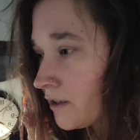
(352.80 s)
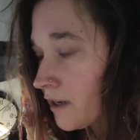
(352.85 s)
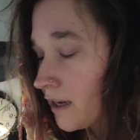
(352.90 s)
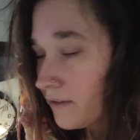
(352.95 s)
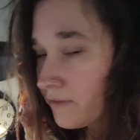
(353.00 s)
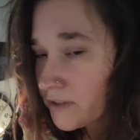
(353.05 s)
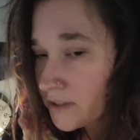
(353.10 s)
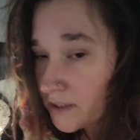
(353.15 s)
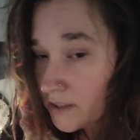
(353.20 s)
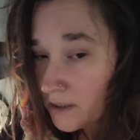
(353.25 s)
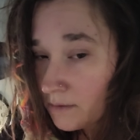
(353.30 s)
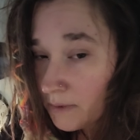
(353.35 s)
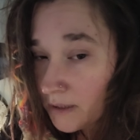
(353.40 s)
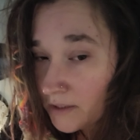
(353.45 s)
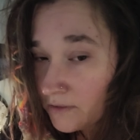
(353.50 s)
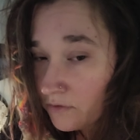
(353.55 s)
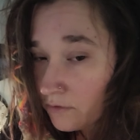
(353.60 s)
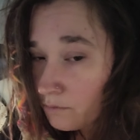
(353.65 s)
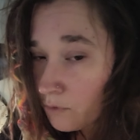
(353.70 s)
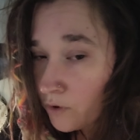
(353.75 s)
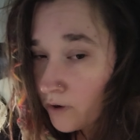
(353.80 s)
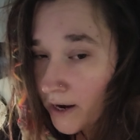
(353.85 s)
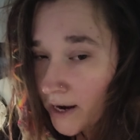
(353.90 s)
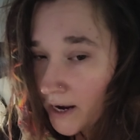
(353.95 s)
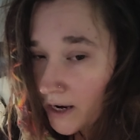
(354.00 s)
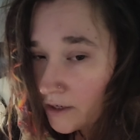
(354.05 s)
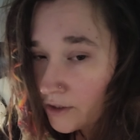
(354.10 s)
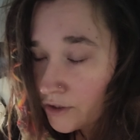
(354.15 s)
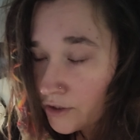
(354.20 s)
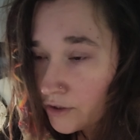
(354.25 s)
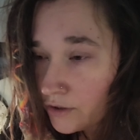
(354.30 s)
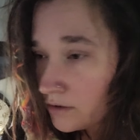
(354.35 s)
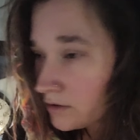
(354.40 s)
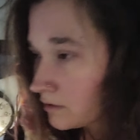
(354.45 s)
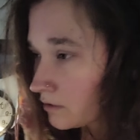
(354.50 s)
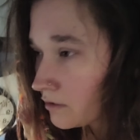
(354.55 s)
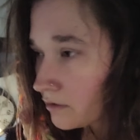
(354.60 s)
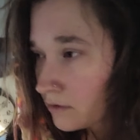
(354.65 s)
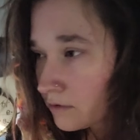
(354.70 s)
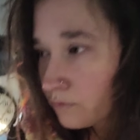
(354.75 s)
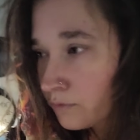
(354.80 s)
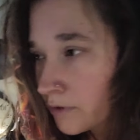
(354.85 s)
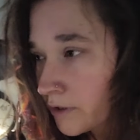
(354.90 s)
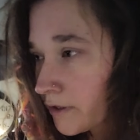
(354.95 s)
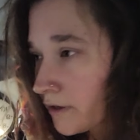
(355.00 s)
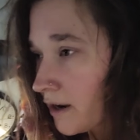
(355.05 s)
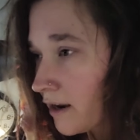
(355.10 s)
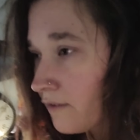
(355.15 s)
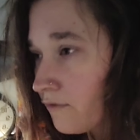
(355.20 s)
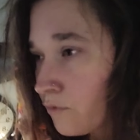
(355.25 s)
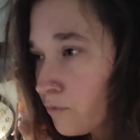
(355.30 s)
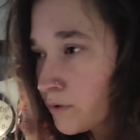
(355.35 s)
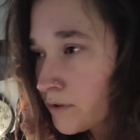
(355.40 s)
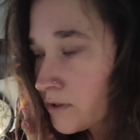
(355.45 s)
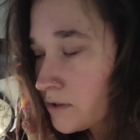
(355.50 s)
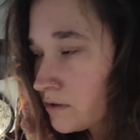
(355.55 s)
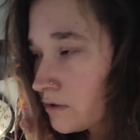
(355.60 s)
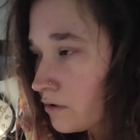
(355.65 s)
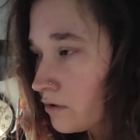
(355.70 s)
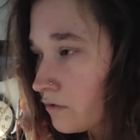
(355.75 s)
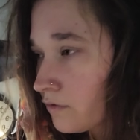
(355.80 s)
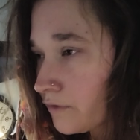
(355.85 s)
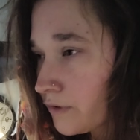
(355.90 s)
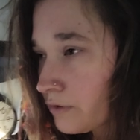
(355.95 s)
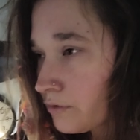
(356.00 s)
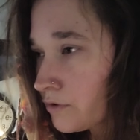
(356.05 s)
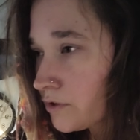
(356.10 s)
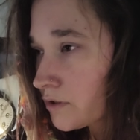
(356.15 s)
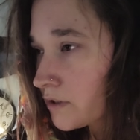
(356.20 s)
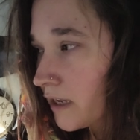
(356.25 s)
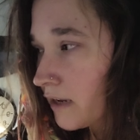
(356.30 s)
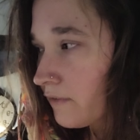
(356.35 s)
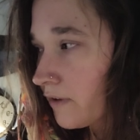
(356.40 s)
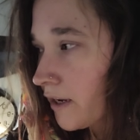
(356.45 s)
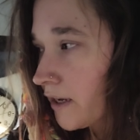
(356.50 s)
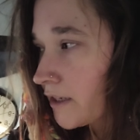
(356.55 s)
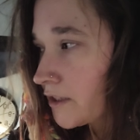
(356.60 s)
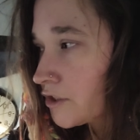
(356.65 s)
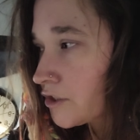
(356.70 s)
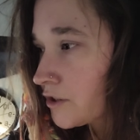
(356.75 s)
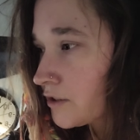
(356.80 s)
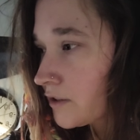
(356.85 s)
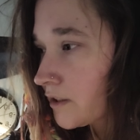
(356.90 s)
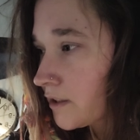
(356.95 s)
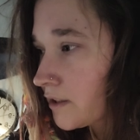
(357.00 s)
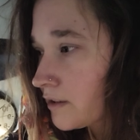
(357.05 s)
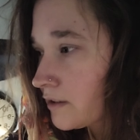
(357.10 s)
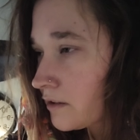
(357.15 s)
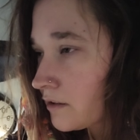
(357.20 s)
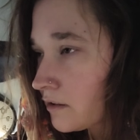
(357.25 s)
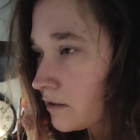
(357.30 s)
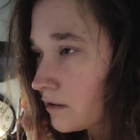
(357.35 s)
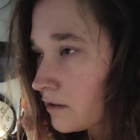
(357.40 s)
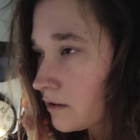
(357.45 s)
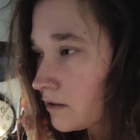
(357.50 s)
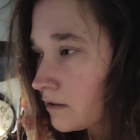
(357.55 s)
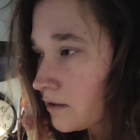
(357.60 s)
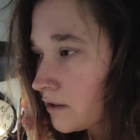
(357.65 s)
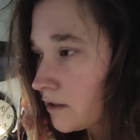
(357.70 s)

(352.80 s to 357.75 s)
obviously it makes for more ash. Where you have a wood stove, you just have ash. Like, ugh.